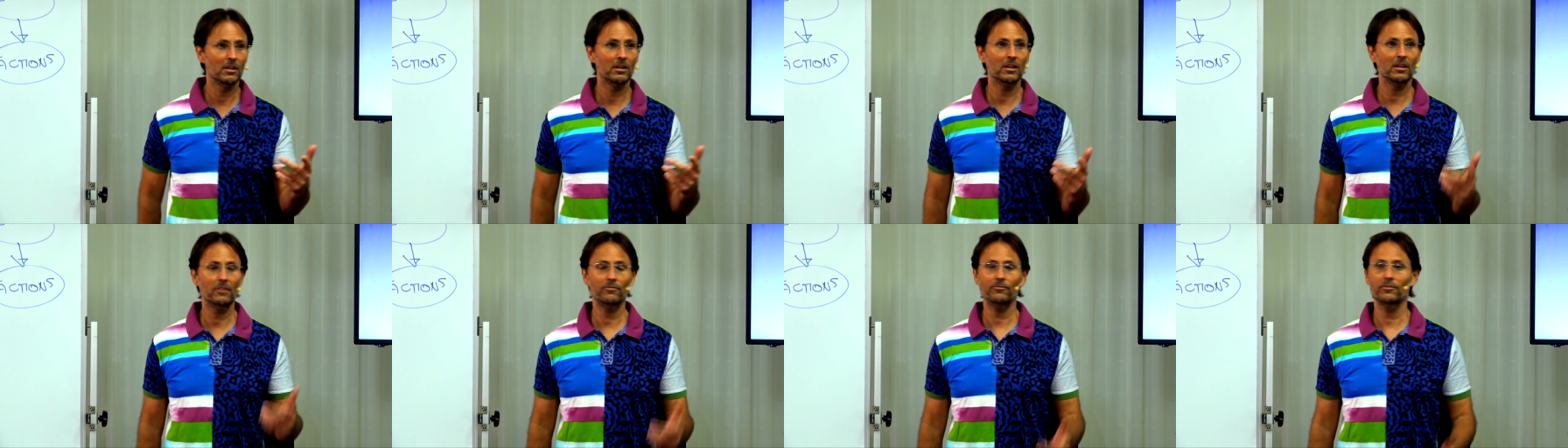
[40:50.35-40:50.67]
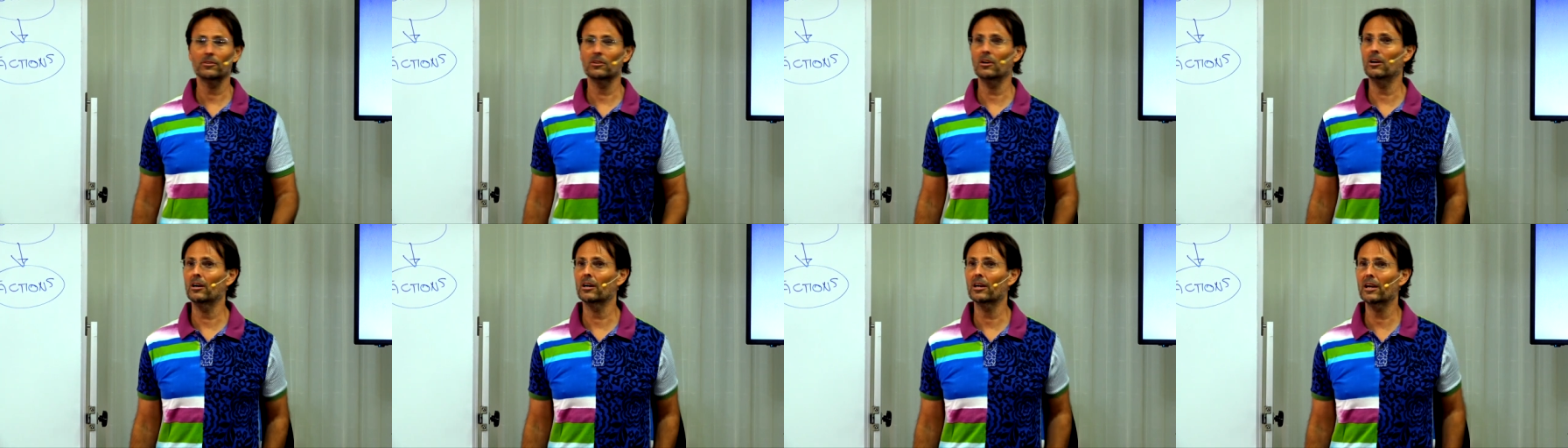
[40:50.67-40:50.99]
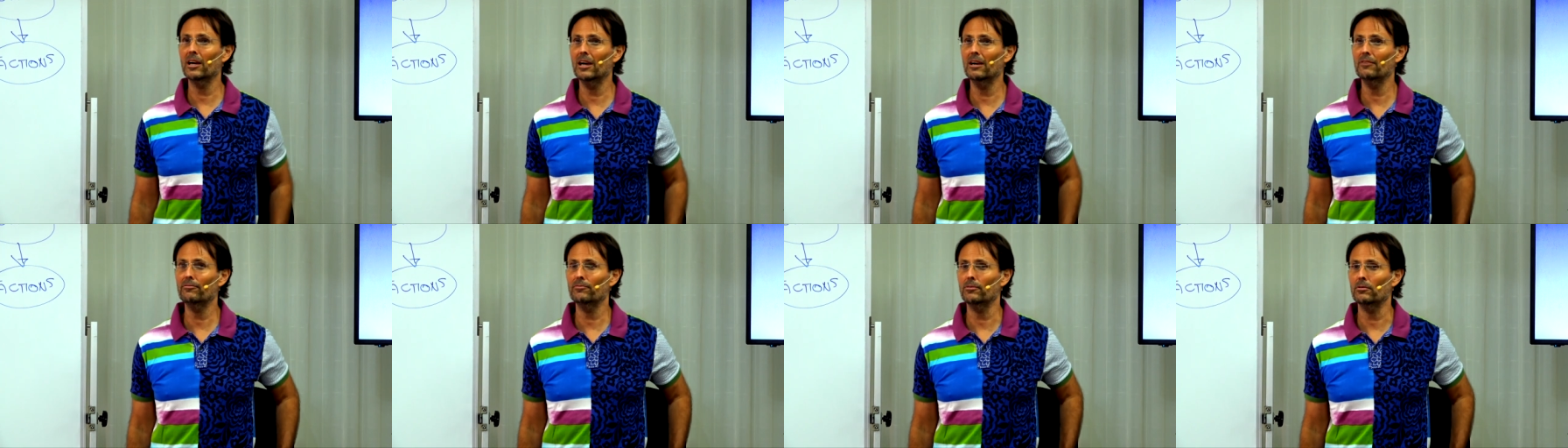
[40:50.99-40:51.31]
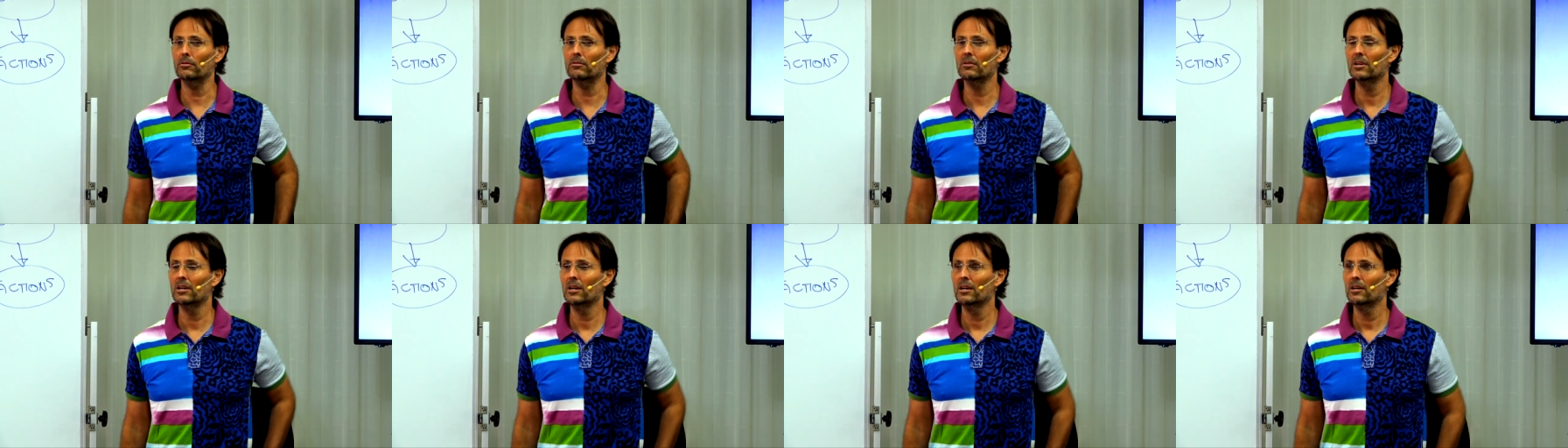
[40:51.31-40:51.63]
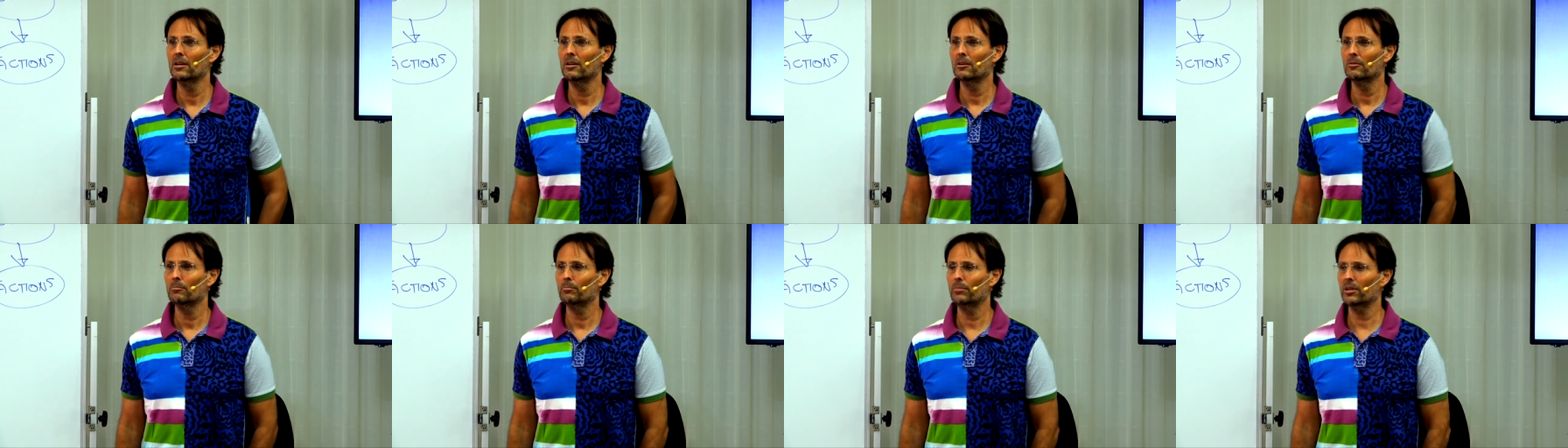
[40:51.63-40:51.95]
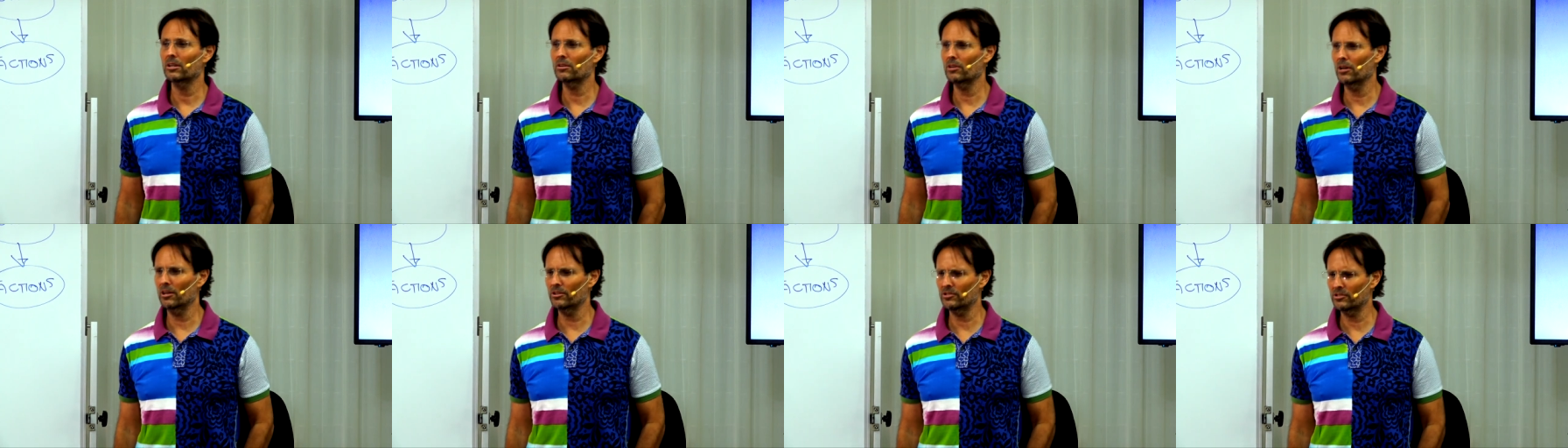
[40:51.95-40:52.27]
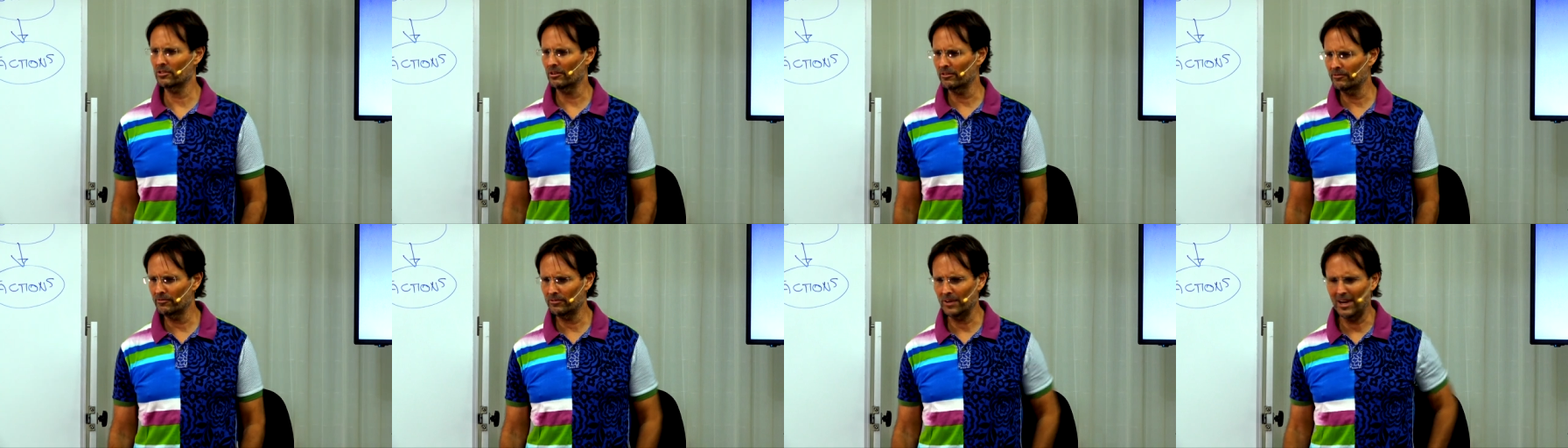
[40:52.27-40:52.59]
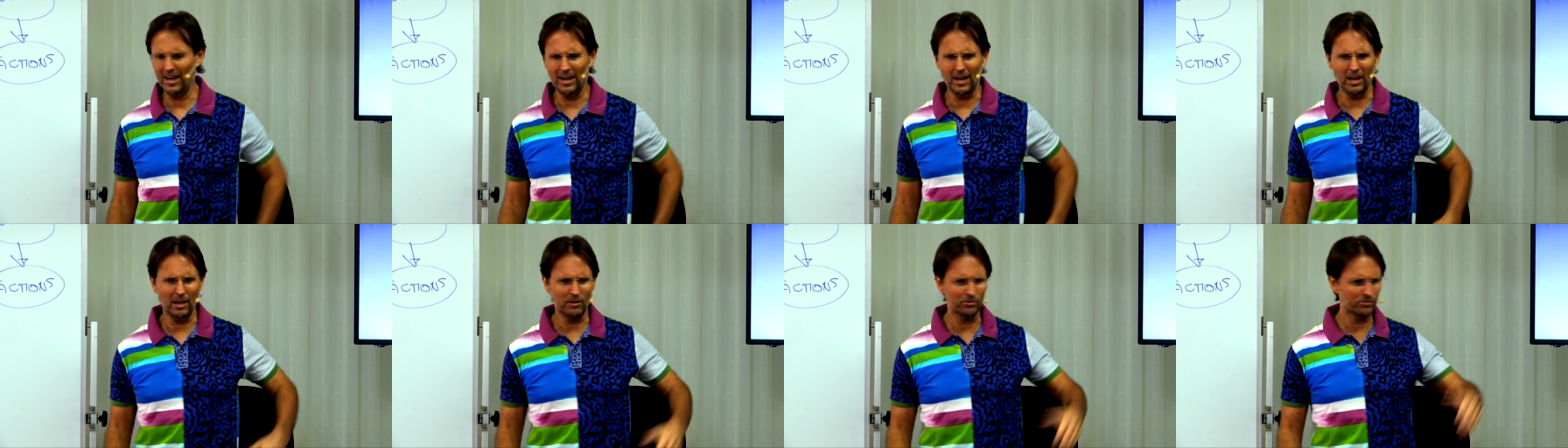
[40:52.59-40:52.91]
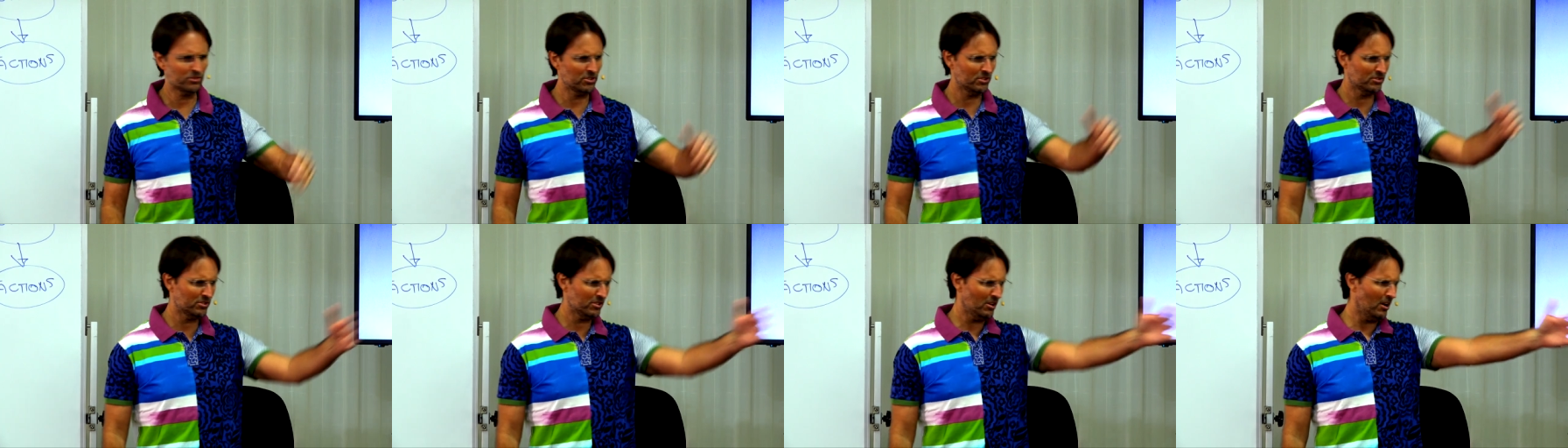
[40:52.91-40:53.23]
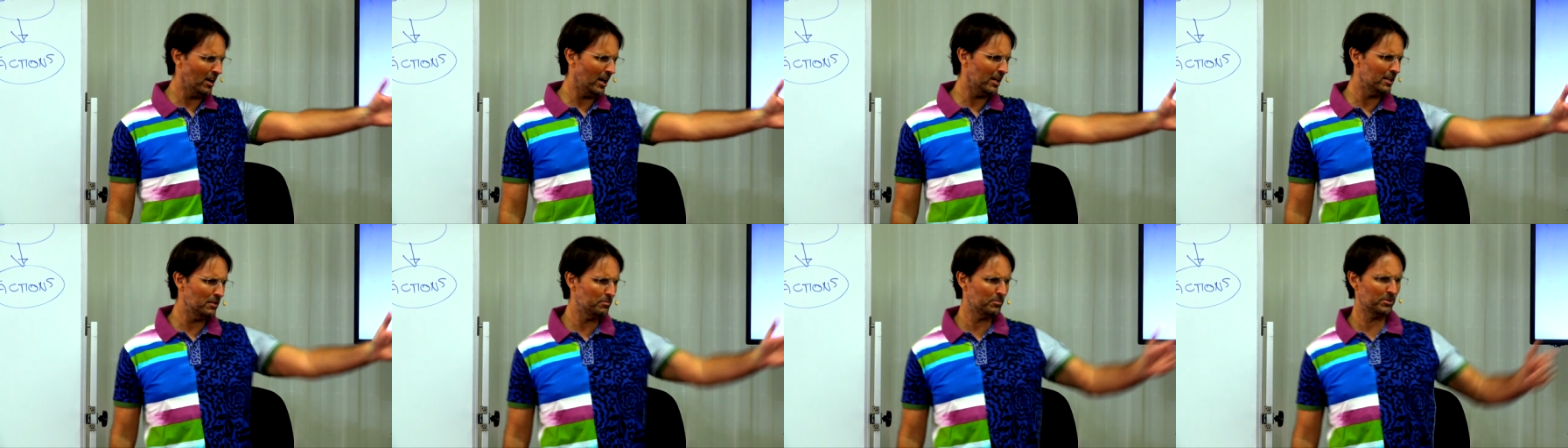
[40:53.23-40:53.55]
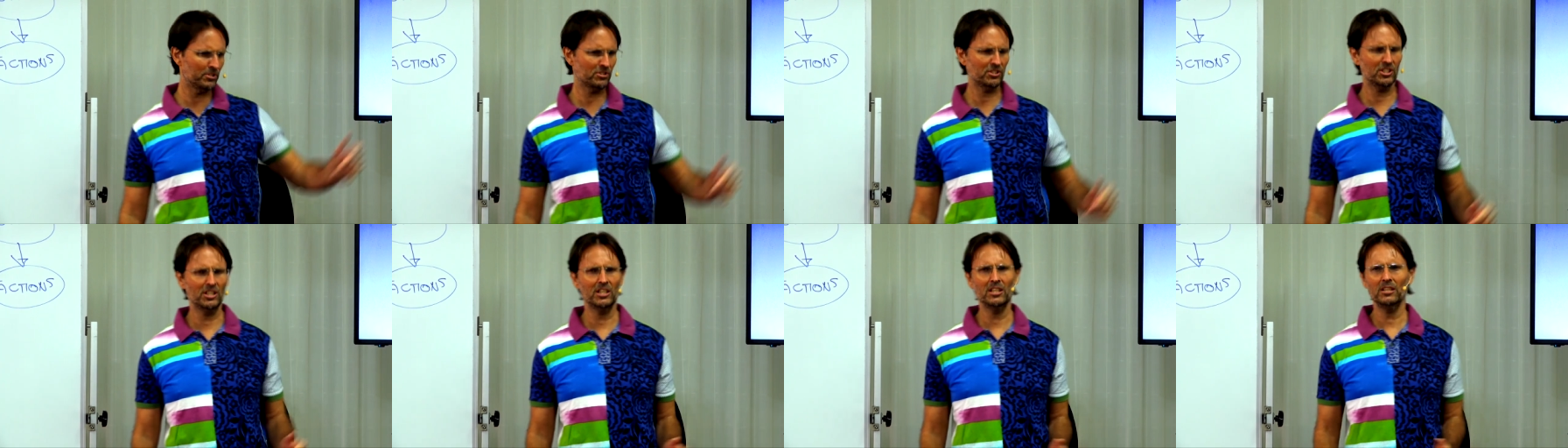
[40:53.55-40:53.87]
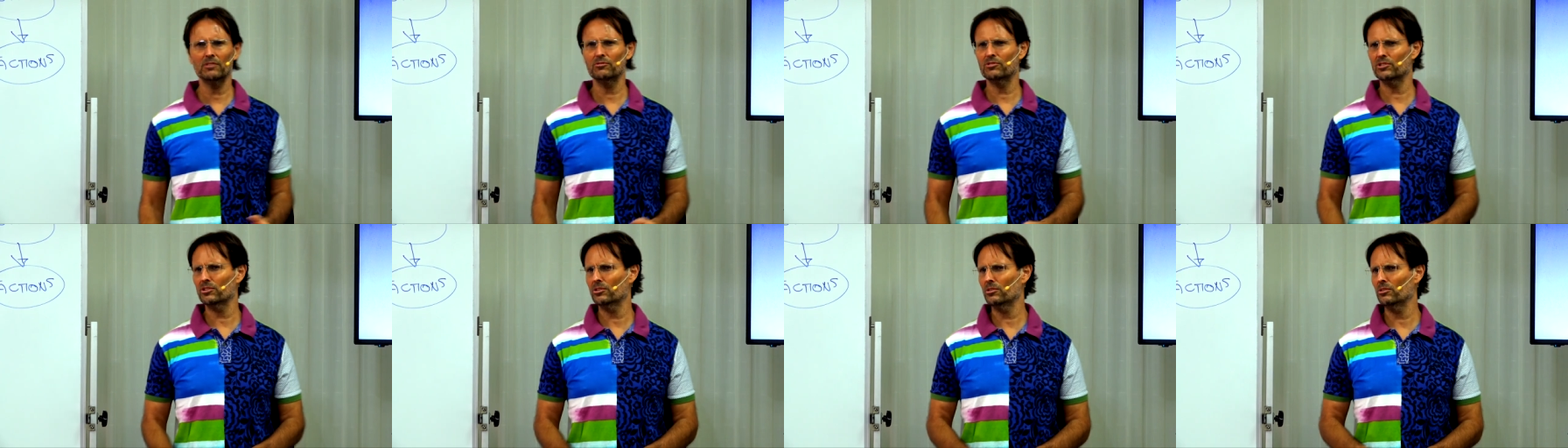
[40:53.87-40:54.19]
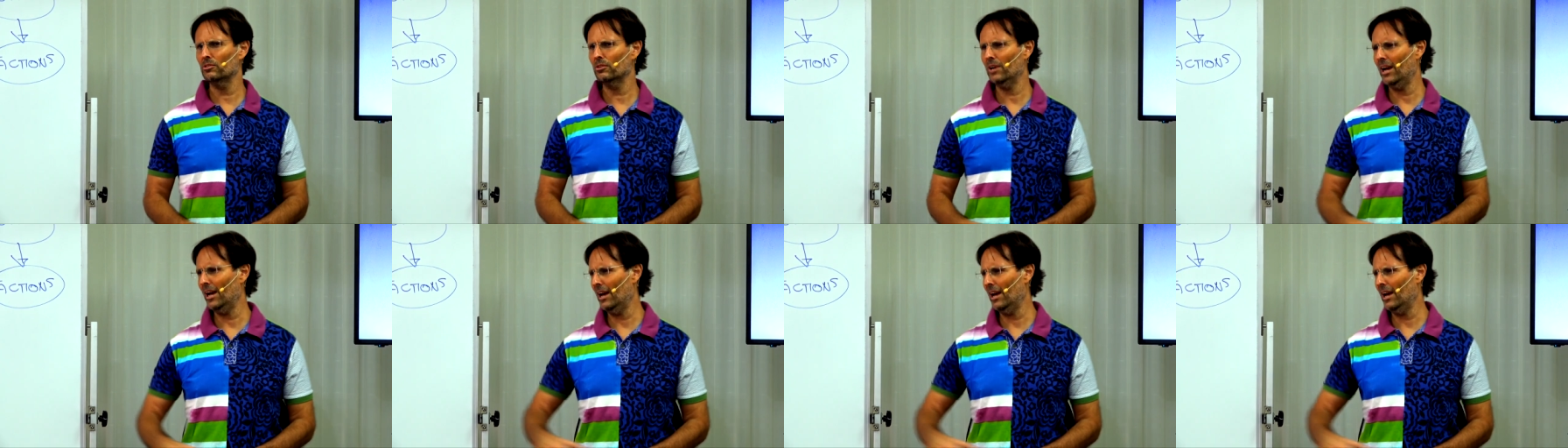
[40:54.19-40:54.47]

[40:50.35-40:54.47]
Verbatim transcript: if you're not careful because of how society perceives you,